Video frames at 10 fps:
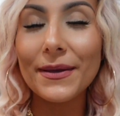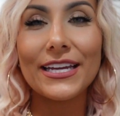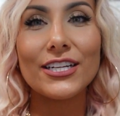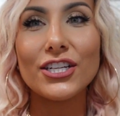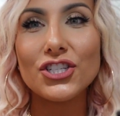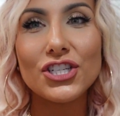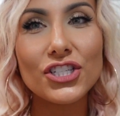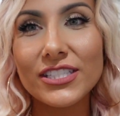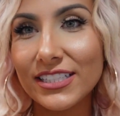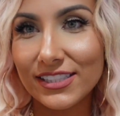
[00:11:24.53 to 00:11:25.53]
And she
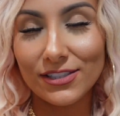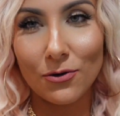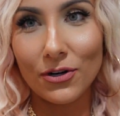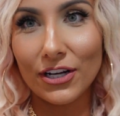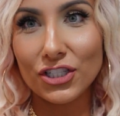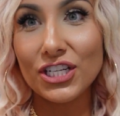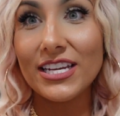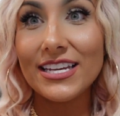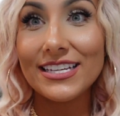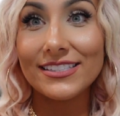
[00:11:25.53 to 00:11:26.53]
just did so good.
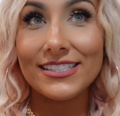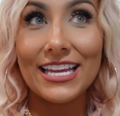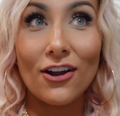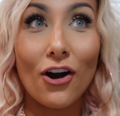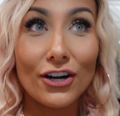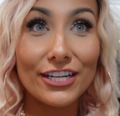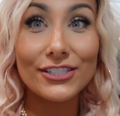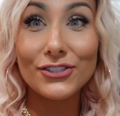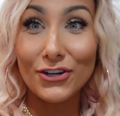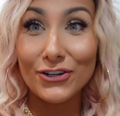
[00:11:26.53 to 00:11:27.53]
She is an
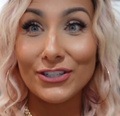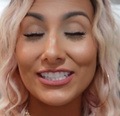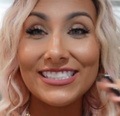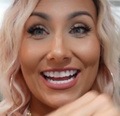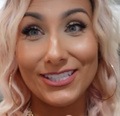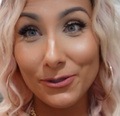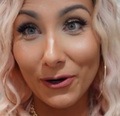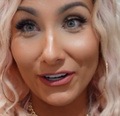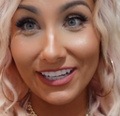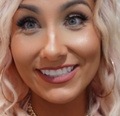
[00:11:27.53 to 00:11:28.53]
artist turned tattoo
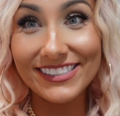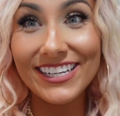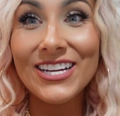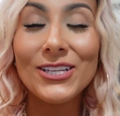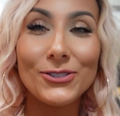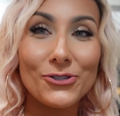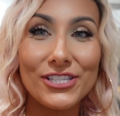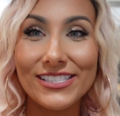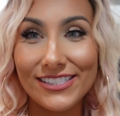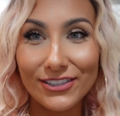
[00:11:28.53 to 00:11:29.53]
artist. So
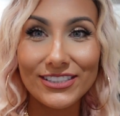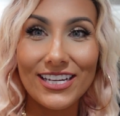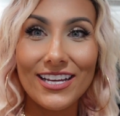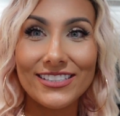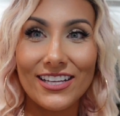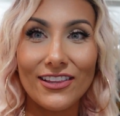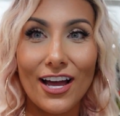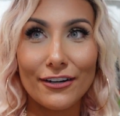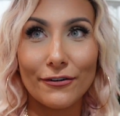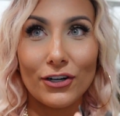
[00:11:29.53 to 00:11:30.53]
she still does a
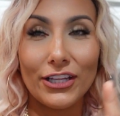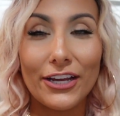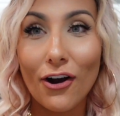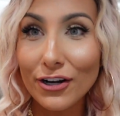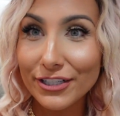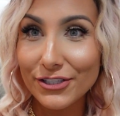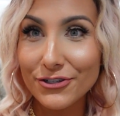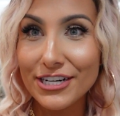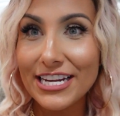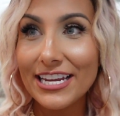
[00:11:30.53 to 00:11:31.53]
lot of her like
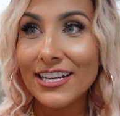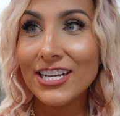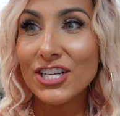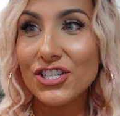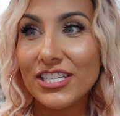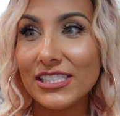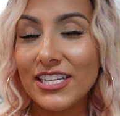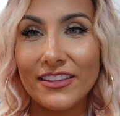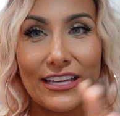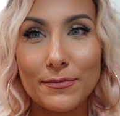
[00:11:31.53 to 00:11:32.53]
artistry. She's
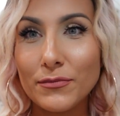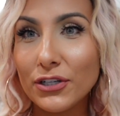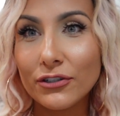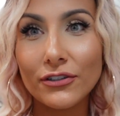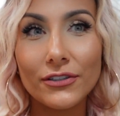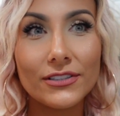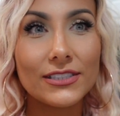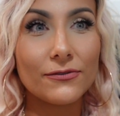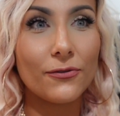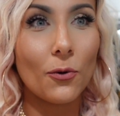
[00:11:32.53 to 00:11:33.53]
done like
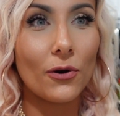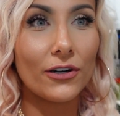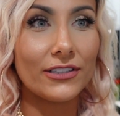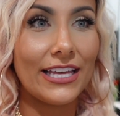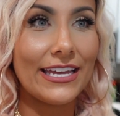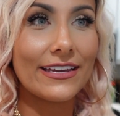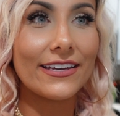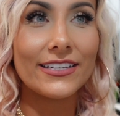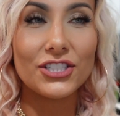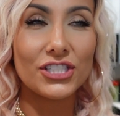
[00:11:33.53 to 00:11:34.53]
murals for like
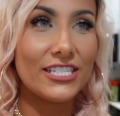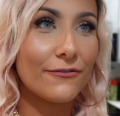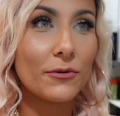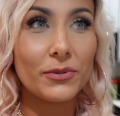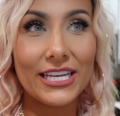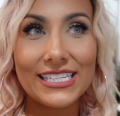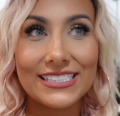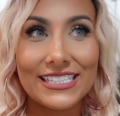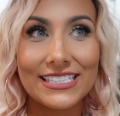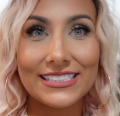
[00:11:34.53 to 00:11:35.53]
just different
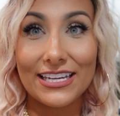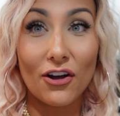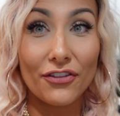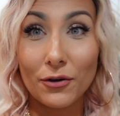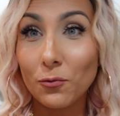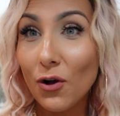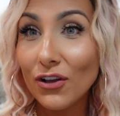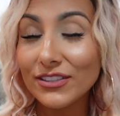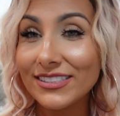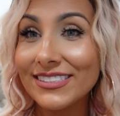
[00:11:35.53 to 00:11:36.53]
places, like on their
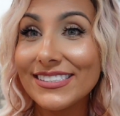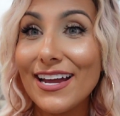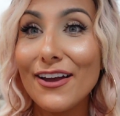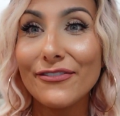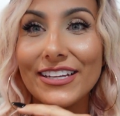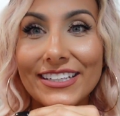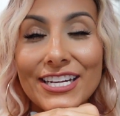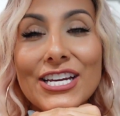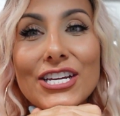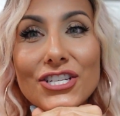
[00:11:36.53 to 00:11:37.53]
walls and stuff. And
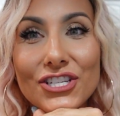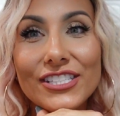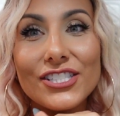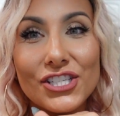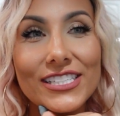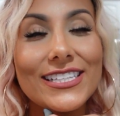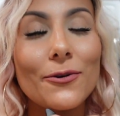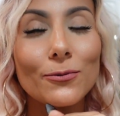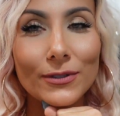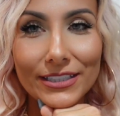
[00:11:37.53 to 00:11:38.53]
she is
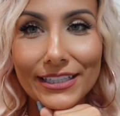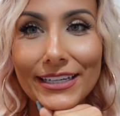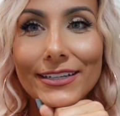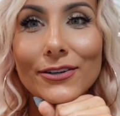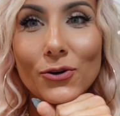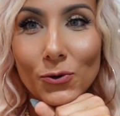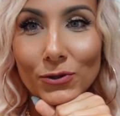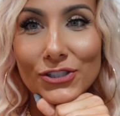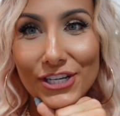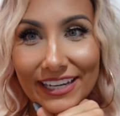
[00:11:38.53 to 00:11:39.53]
a really
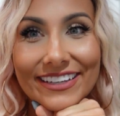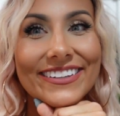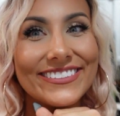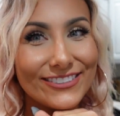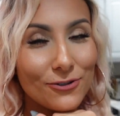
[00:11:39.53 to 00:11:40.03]
cool chick.